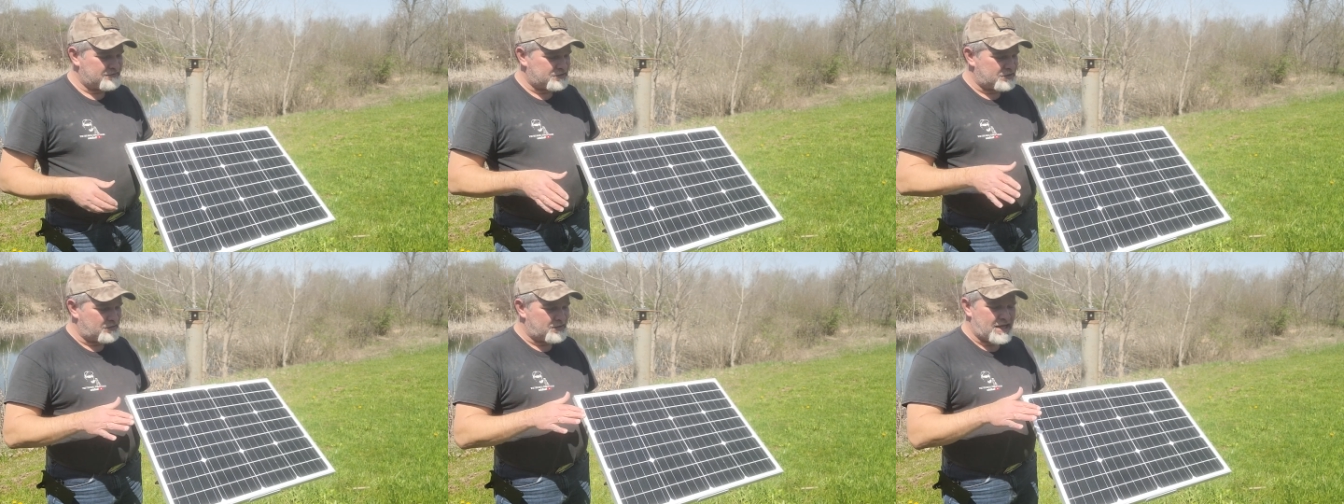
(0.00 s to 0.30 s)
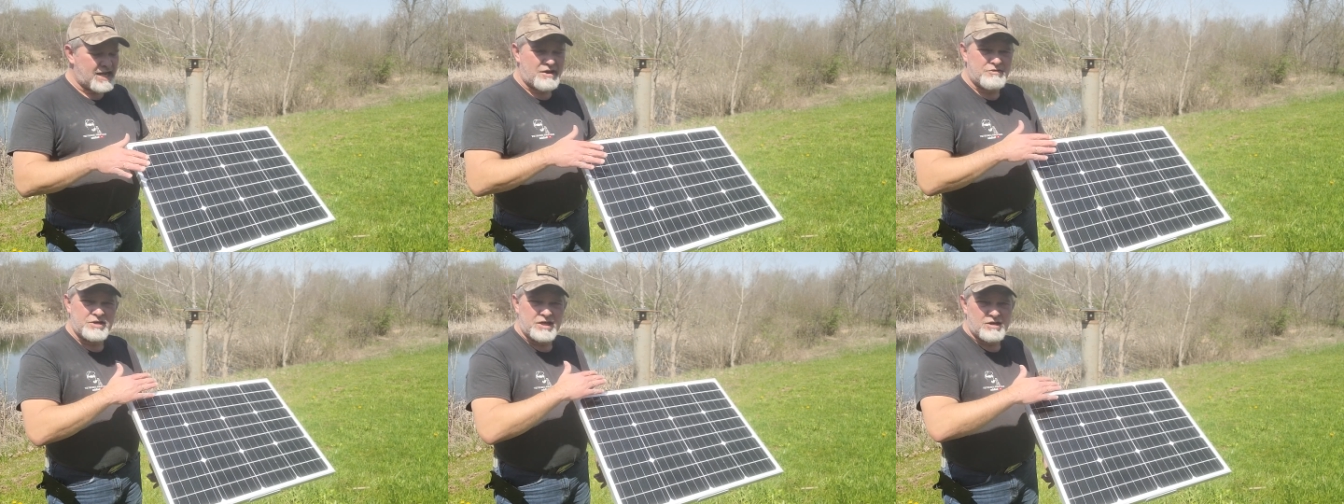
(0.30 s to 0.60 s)
So
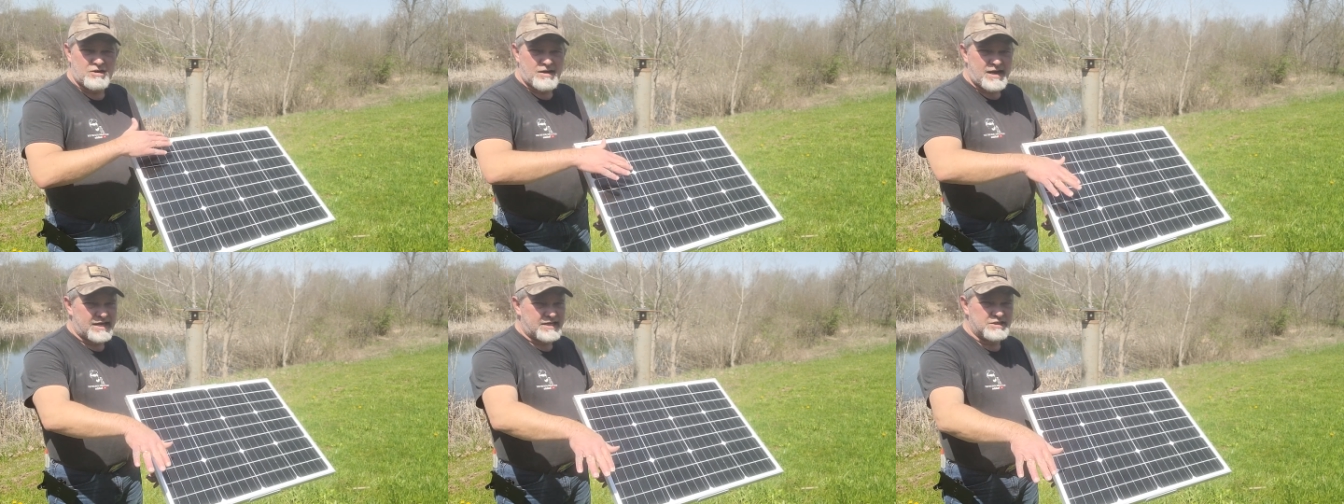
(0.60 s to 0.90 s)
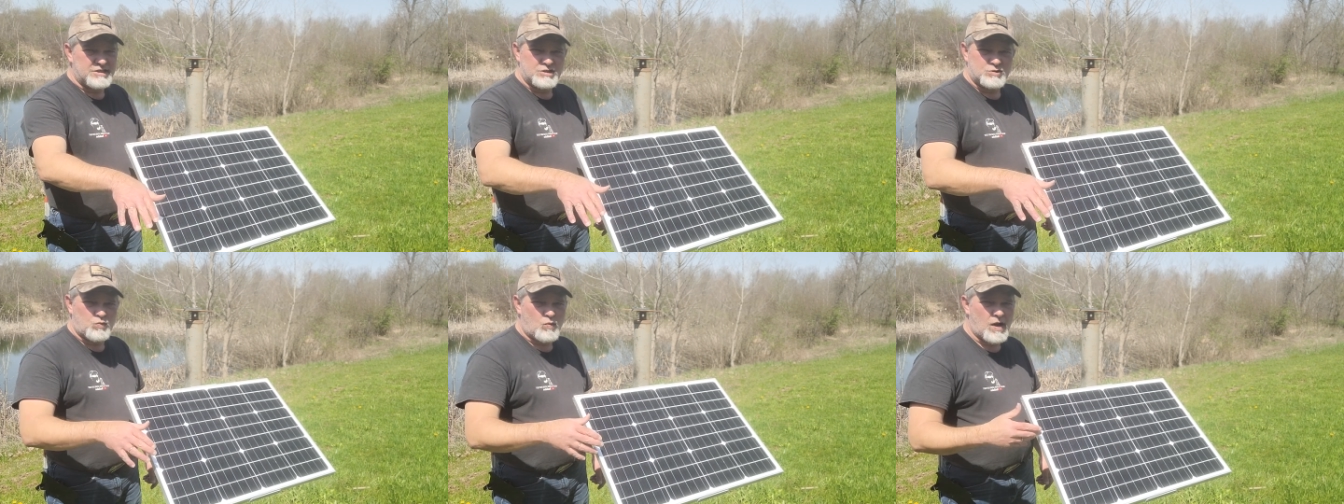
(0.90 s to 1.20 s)
down here, I
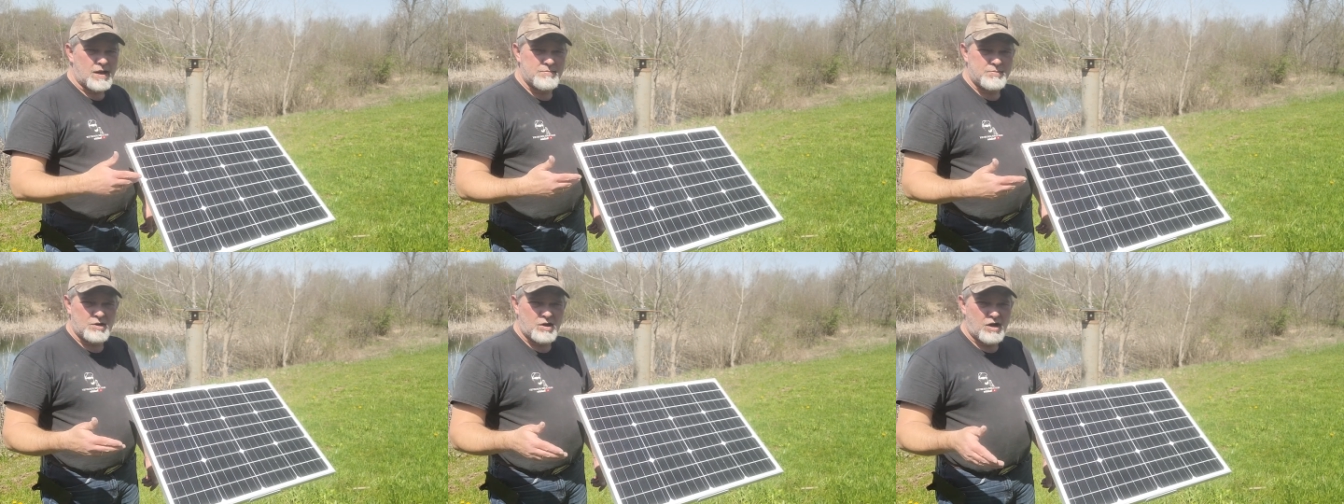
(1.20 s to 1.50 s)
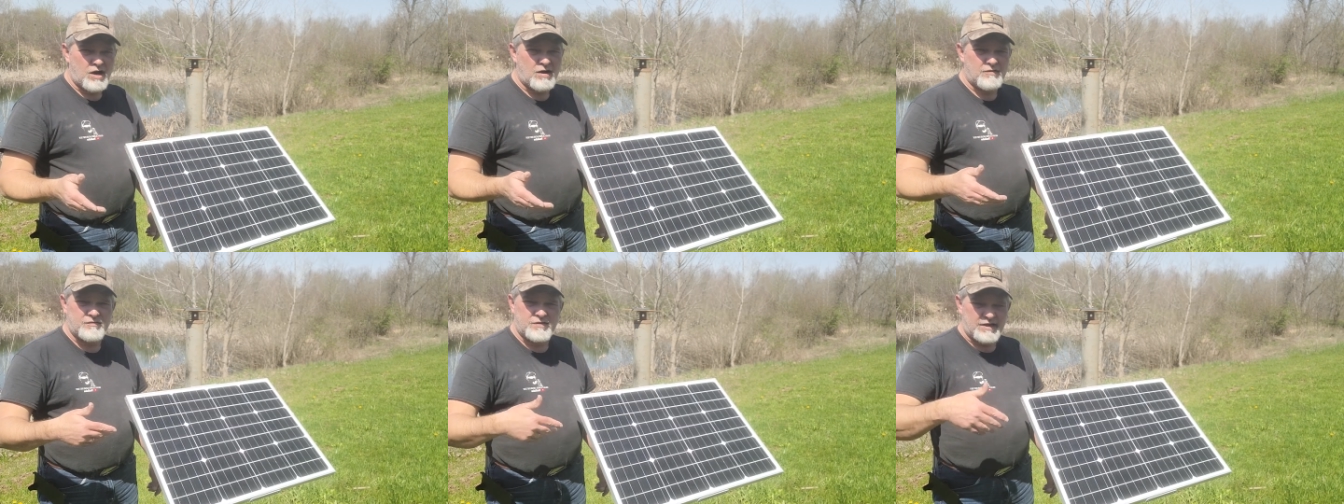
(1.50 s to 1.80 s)
can just wipe it
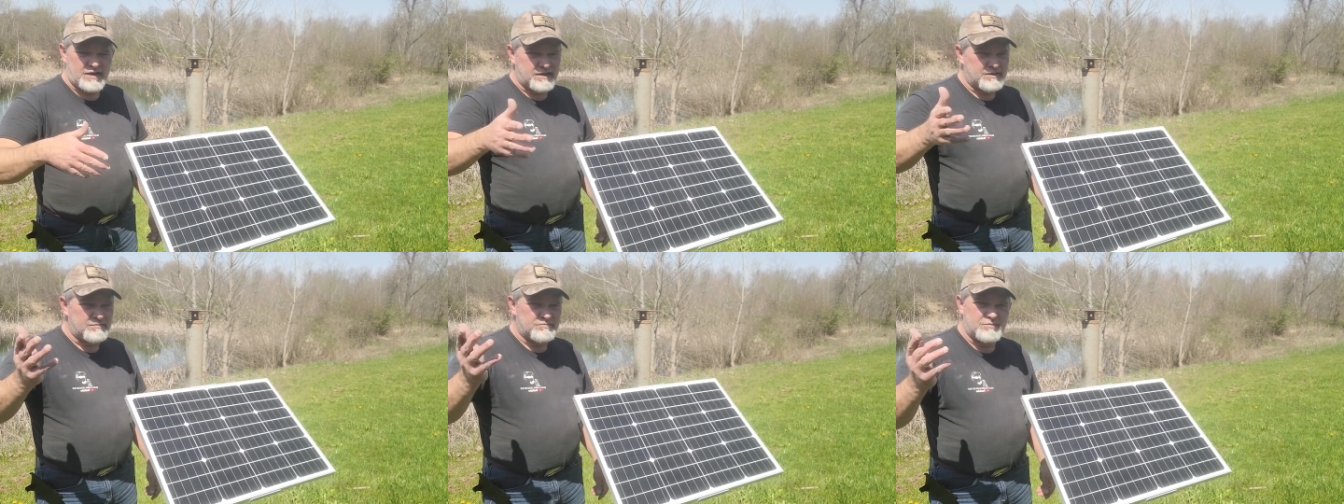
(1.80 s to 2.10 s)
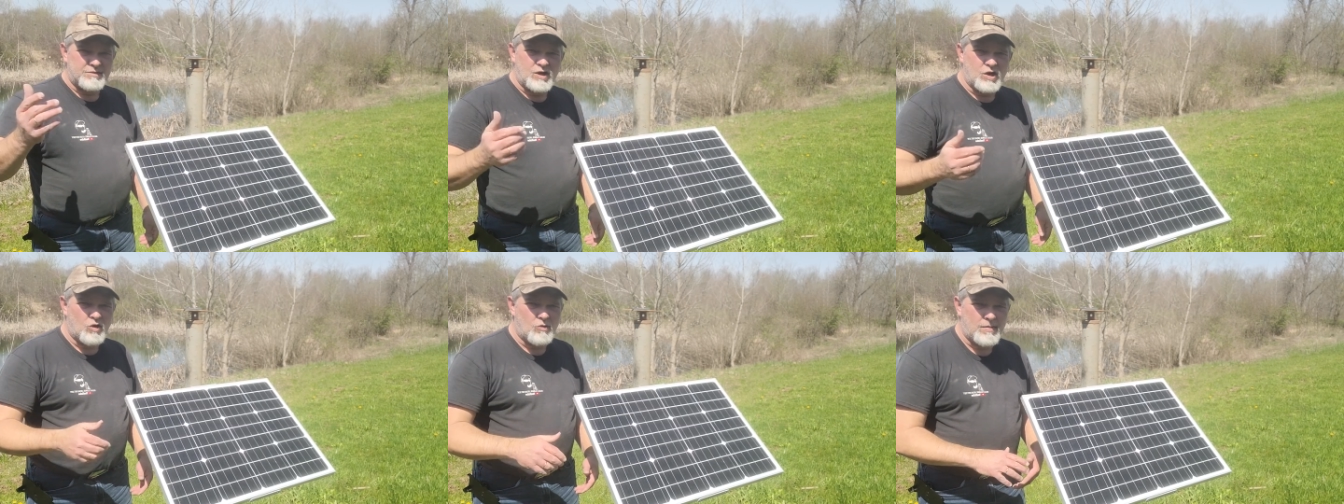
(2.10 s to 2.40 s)
off and
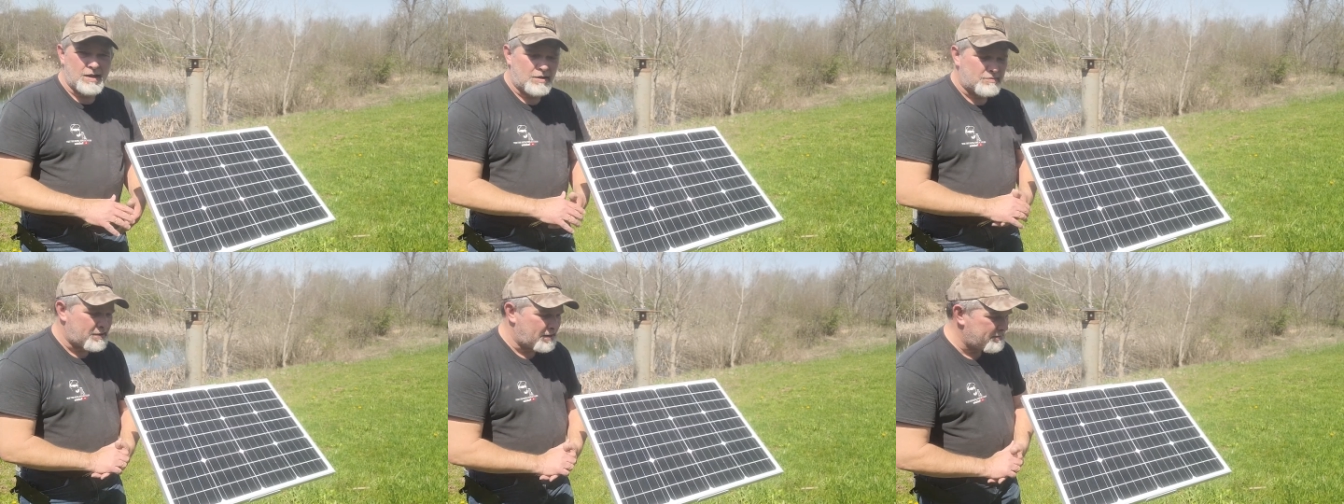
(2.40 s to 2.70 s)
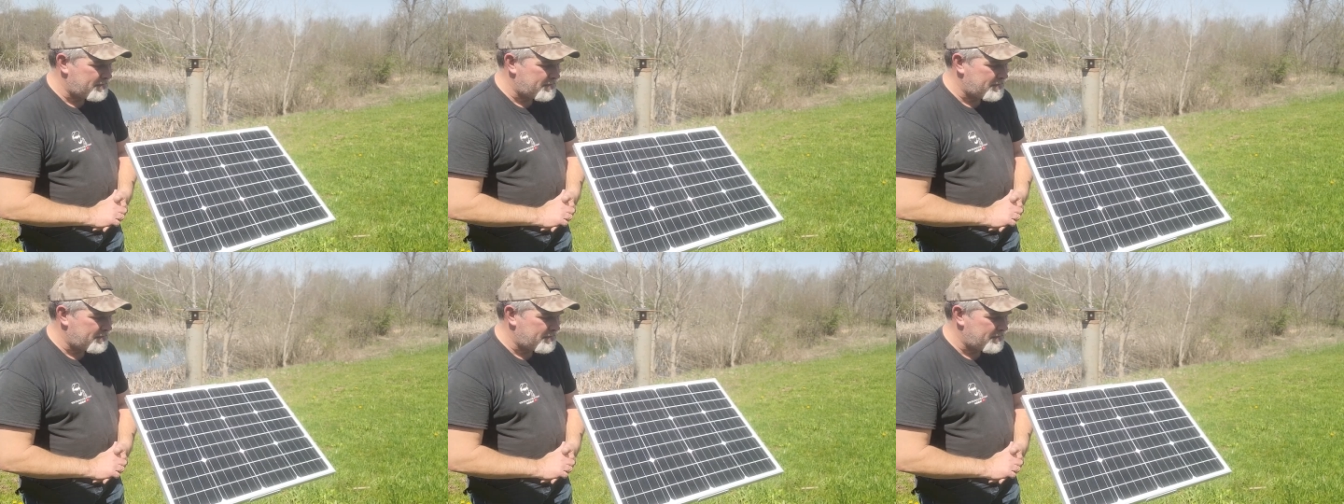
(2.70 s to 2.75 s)
then go about my